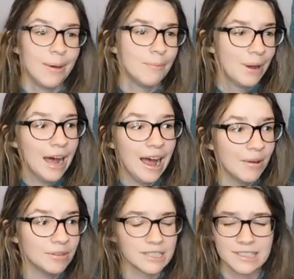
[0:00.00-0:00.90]
but
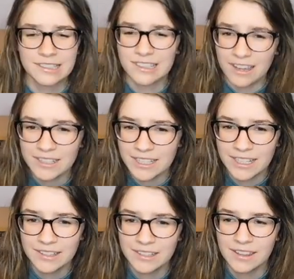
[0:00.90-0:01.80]
I was like sucked
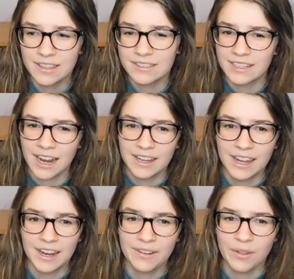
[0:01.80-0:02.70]
into this, and I
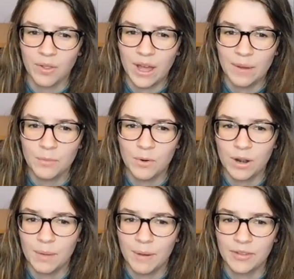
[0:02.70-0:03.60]
cared a lot more
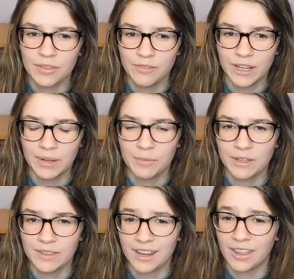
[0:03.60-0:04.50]
about the family
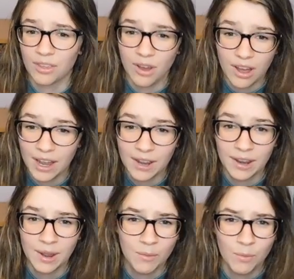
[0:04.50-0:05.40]
than I thought
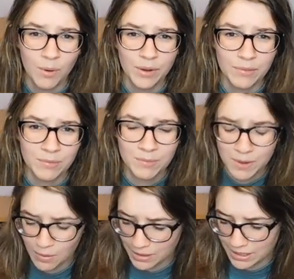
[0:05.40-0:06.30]
I would
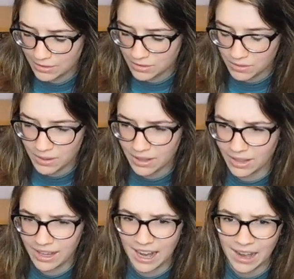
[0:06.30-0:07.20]
going into it.
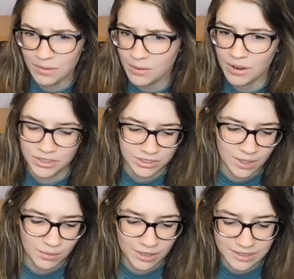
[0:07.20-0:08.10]
Like, I don't know, I just
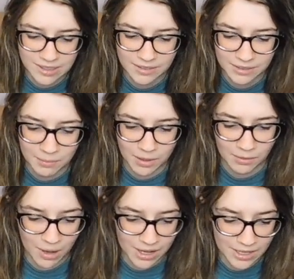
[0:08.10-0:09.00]
got really sucked in by the
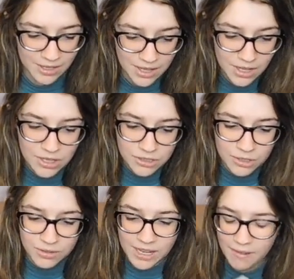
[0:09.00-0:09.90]
writing.
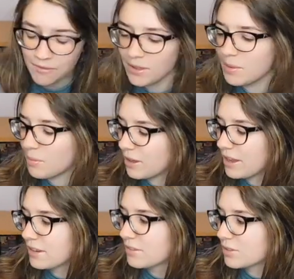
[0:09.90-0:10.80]
So definitely
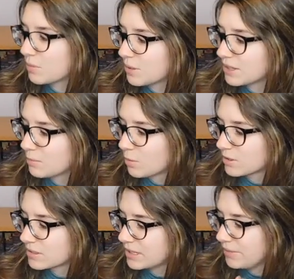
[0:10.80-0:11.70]
plan to read more
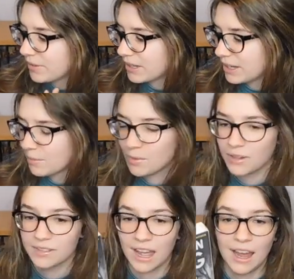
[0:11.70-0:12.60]
Stephen King
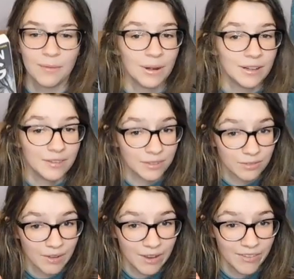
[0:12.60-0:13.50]
books. I rated this
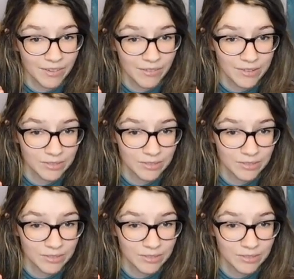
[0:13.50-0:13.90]
5 out of 5